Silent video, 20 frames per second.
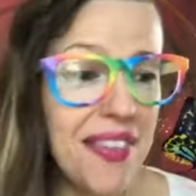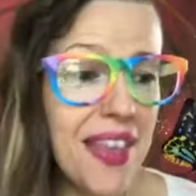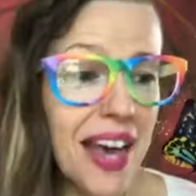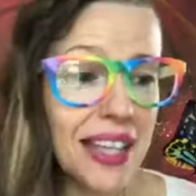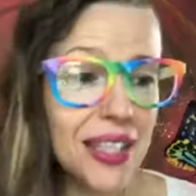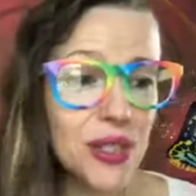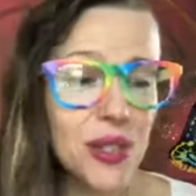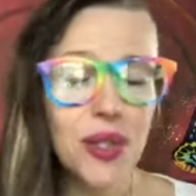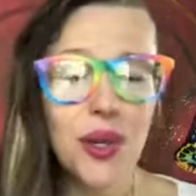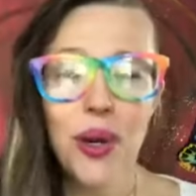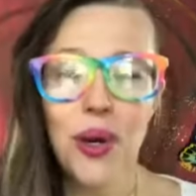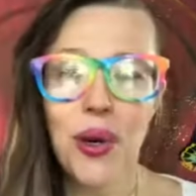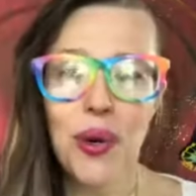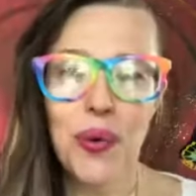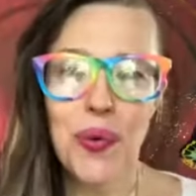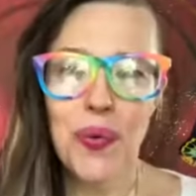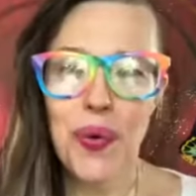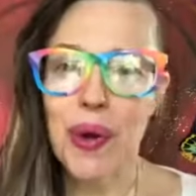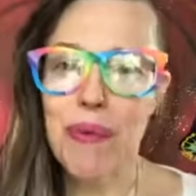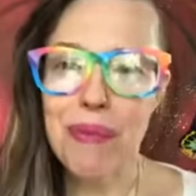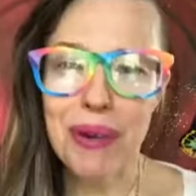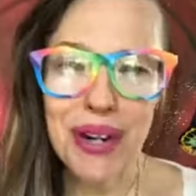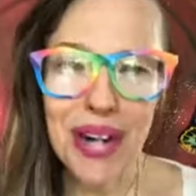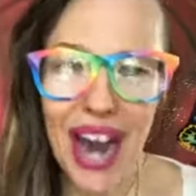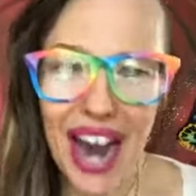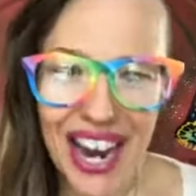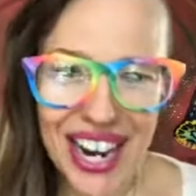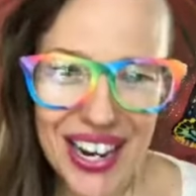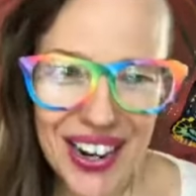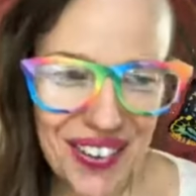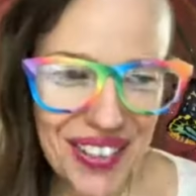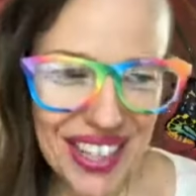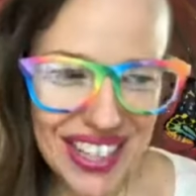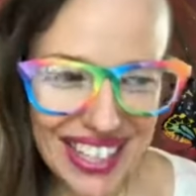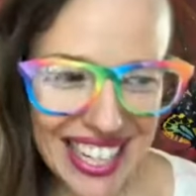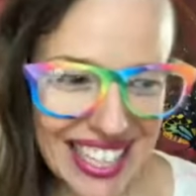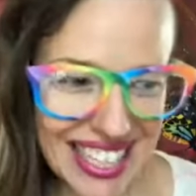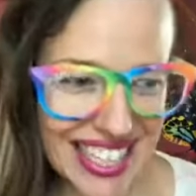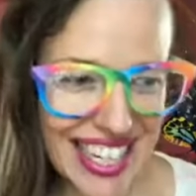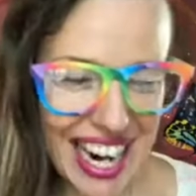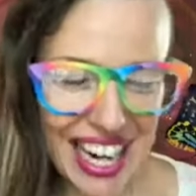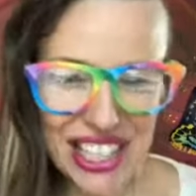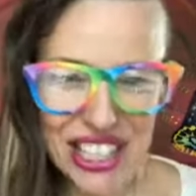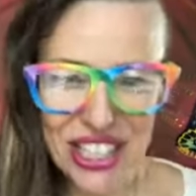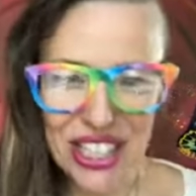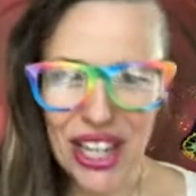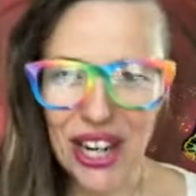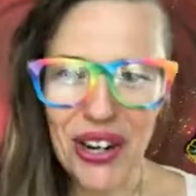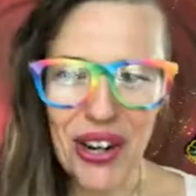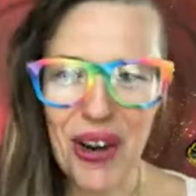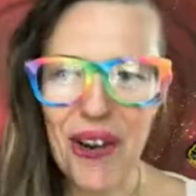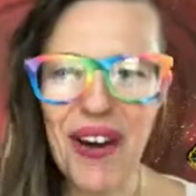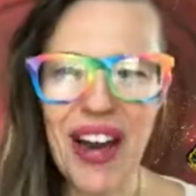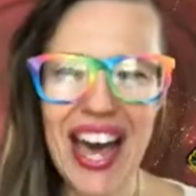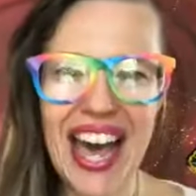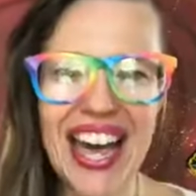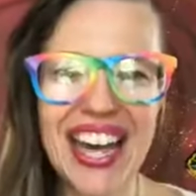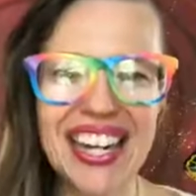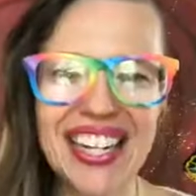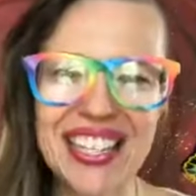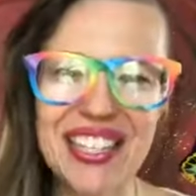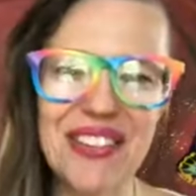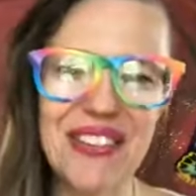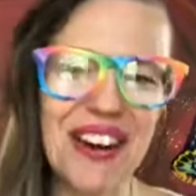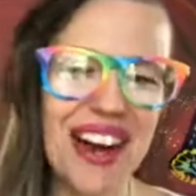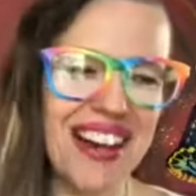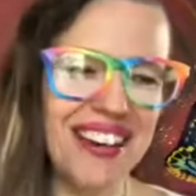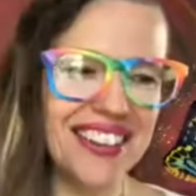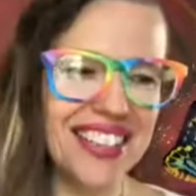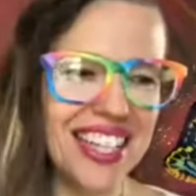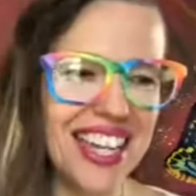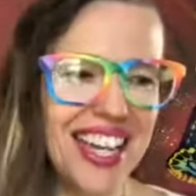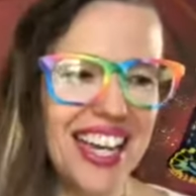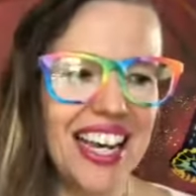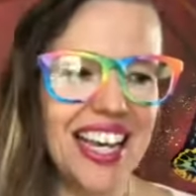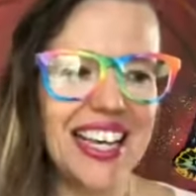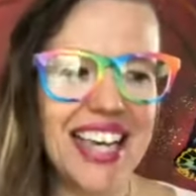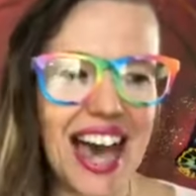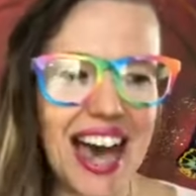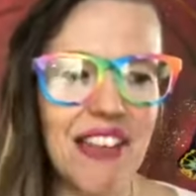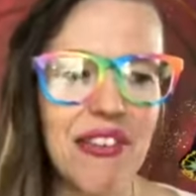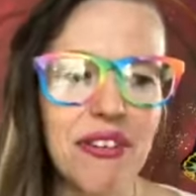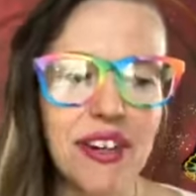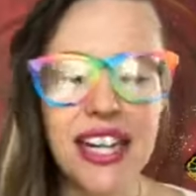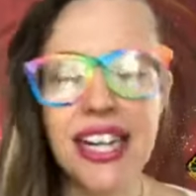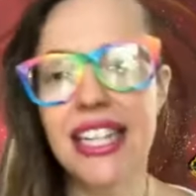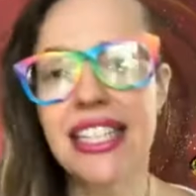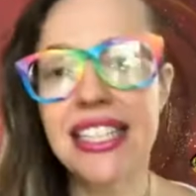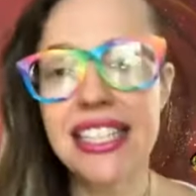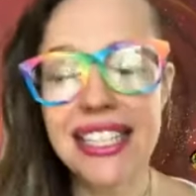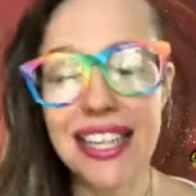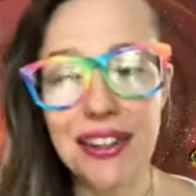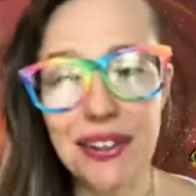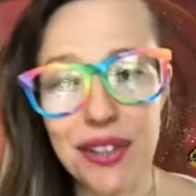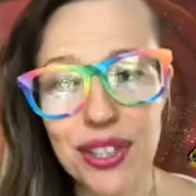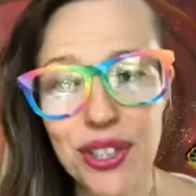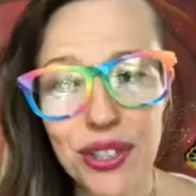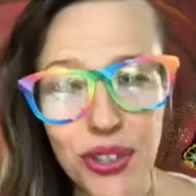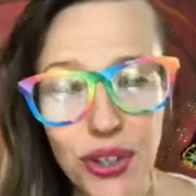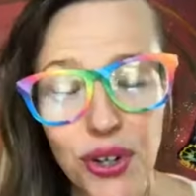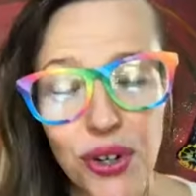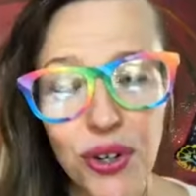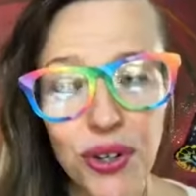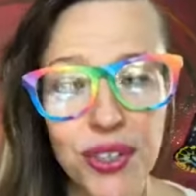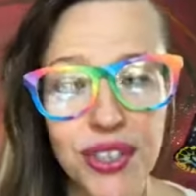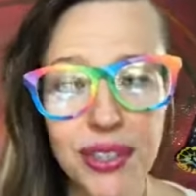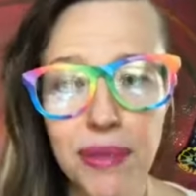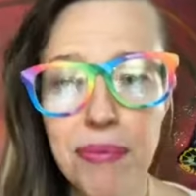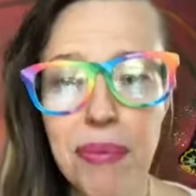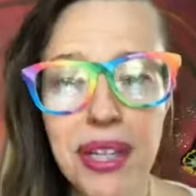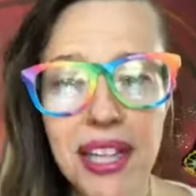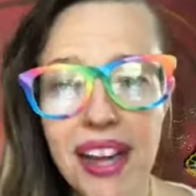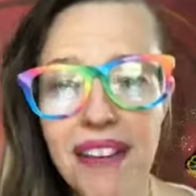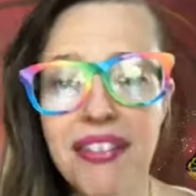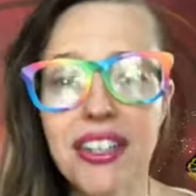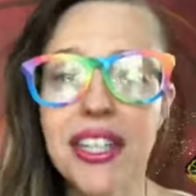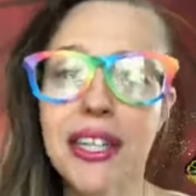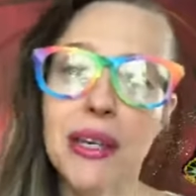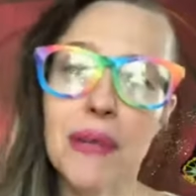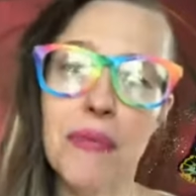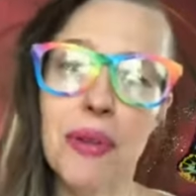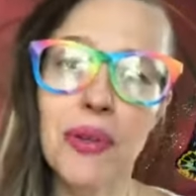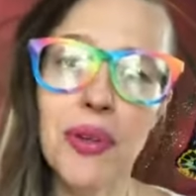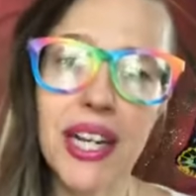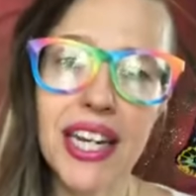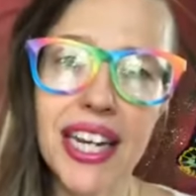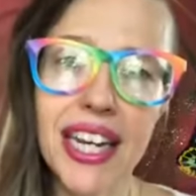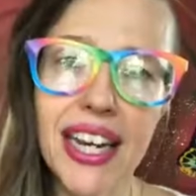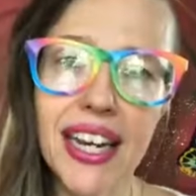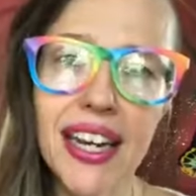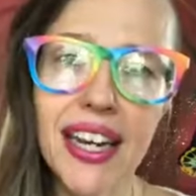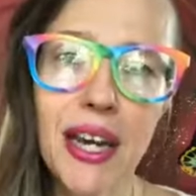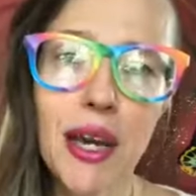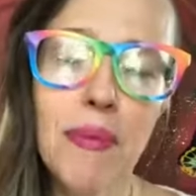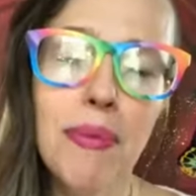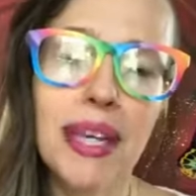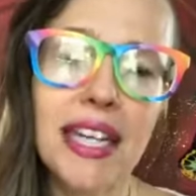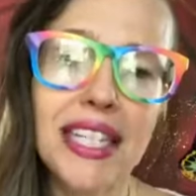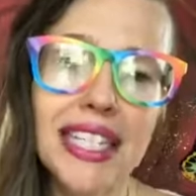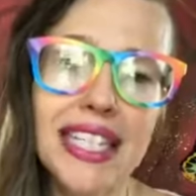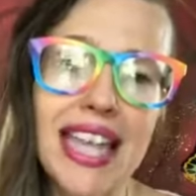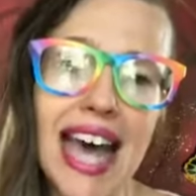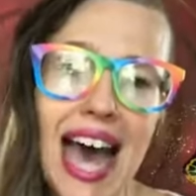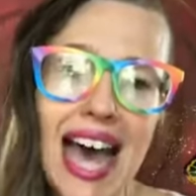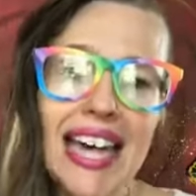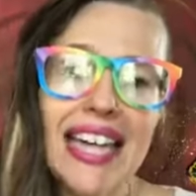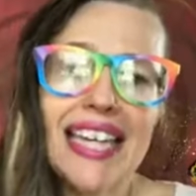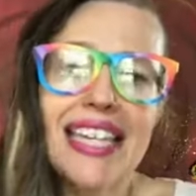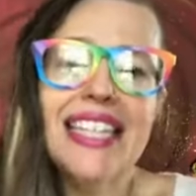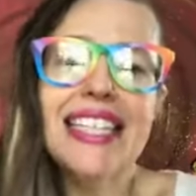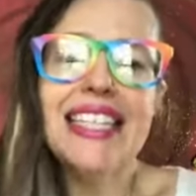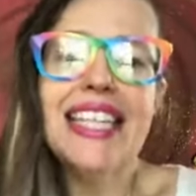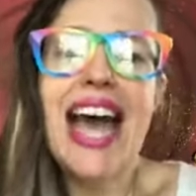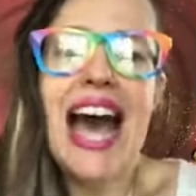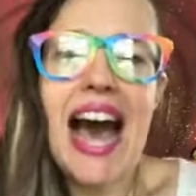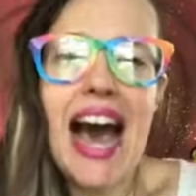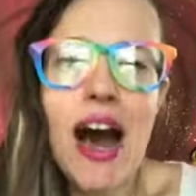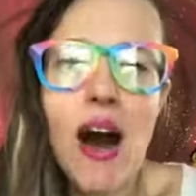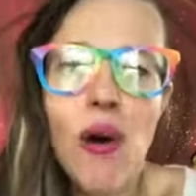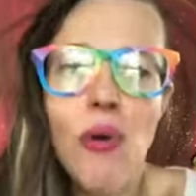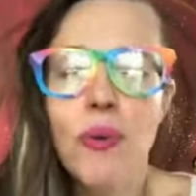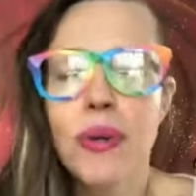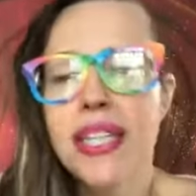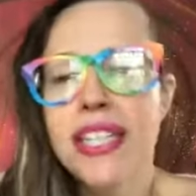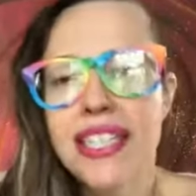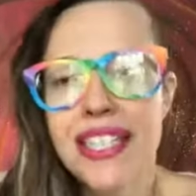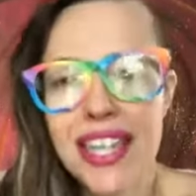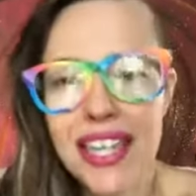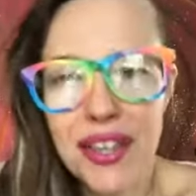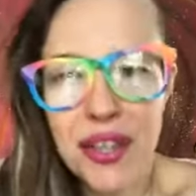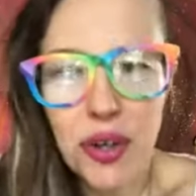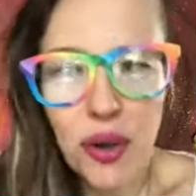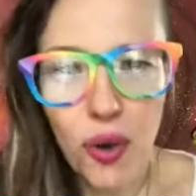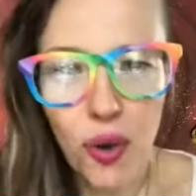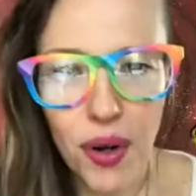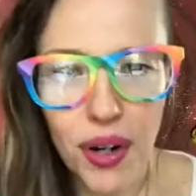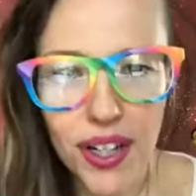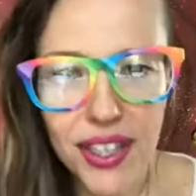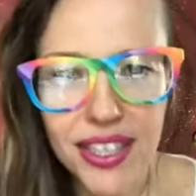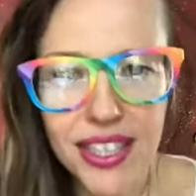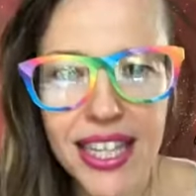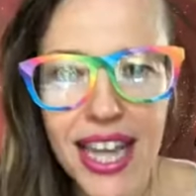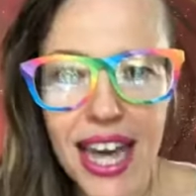And that's number 9 on the list. Actually, I'll go ahead. It's around gathering in sacred circles and beloved community, because that is how we stay the course.